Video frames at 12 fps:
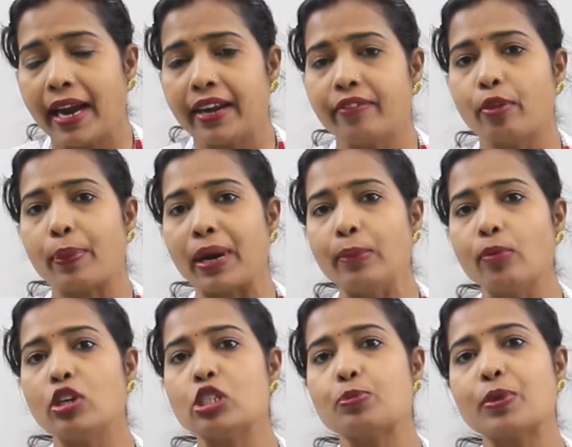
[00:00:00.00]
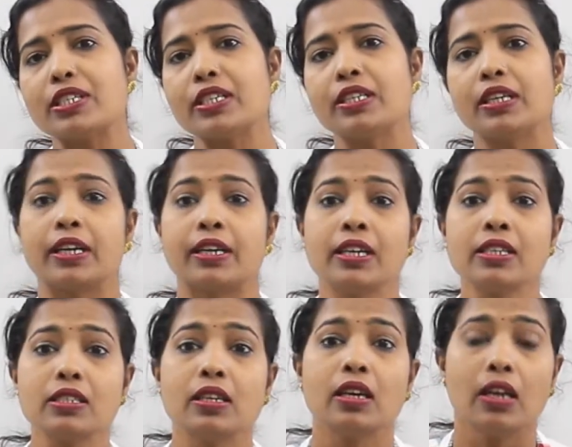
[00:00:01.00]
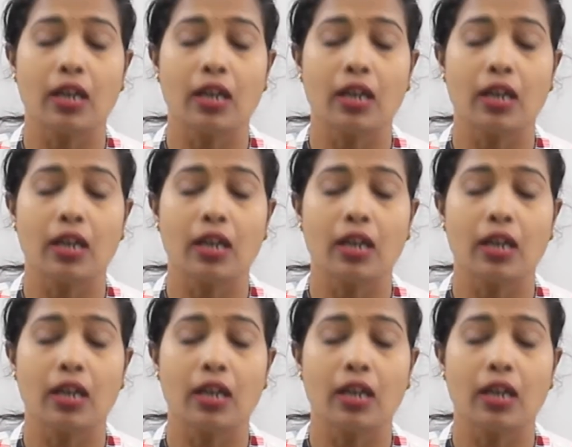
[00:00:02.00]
and if the pi bond is present, it is